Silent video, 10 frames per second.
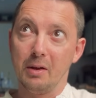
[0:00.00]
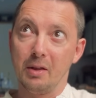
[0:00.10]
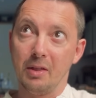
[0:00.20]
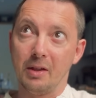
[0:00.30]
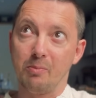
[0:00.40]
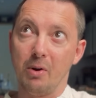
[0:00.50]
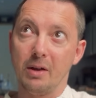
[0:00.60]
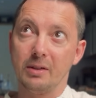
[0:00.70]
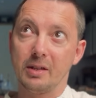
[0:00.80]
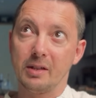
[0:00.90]
that
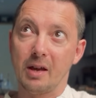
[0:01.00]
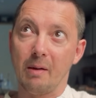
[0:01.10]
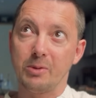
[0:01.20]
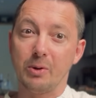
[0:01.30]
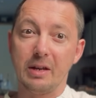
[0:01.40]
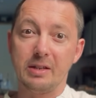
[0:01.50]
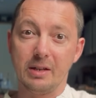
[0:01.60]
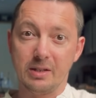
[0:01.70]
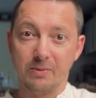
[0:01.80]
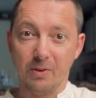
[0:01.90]
Bernard had come to
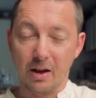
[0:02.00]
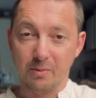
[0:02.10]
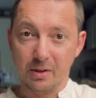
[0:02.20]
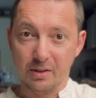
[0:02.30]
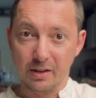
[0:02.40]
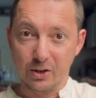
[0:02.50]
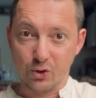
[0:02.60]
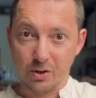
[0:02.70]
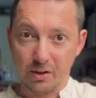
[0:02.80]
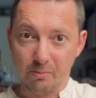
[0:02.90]
identify with
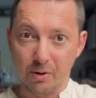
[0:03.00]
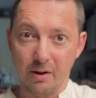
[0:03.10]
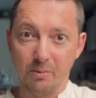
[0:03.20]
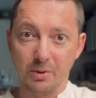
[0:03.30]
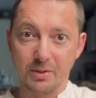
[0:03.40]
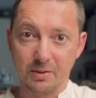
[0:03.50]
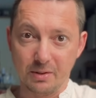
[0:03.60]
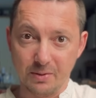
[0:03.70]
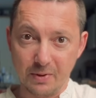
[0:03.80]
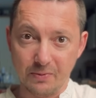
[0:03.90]
Nietzsche, that Bernard was in
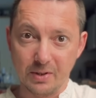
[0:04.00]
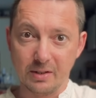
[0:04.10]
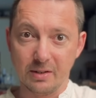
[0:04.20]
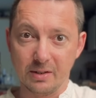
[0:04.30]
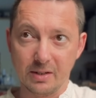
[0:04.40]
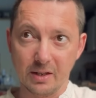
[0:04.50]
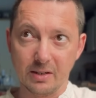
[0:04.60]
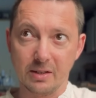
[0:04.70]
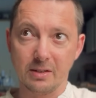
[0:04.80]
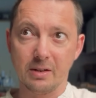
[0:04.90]
his 50s and his
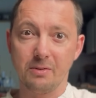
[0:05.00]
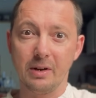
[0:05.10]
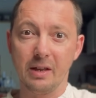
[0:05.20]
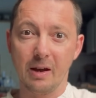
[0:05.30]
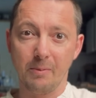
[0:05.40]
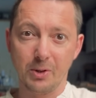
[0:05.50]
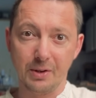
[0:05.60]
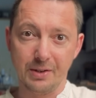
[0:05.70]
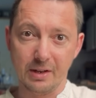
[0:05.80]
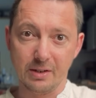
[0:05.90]
60s and had really come to
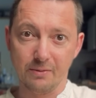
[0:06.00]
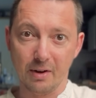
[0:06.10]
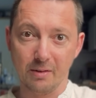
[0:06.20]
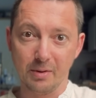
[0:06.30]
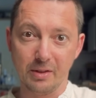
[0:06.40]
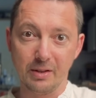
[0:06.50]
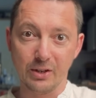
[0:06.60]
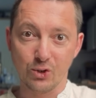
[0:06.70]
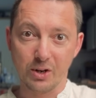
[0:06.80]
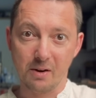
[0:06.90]
identify with
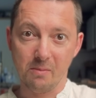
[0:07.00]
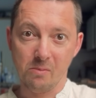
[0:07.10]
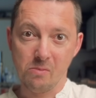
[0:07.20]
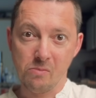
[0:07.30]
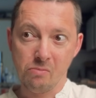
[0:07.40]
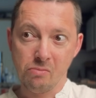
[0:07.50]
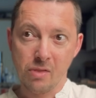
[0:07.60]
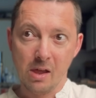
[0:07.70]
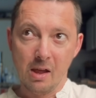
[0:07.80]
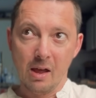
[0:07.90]
Nietzsche.
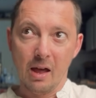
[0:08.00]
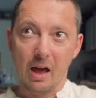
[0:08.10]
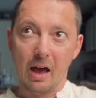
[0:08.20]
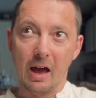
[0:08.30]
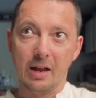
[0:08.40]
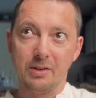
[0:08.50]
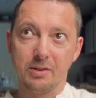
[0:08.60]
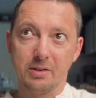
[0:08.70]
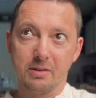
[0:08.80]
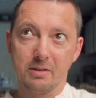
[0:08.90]

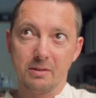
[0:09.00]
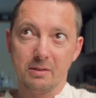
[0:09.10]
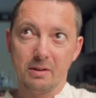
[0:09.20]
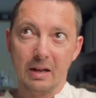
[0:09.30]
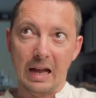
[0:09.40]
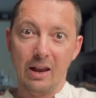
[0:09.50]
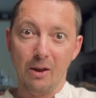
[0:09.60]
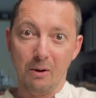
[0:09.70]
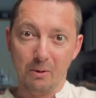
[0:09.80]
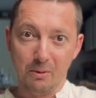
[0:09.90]
And I
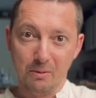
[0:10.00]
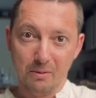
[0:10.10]
know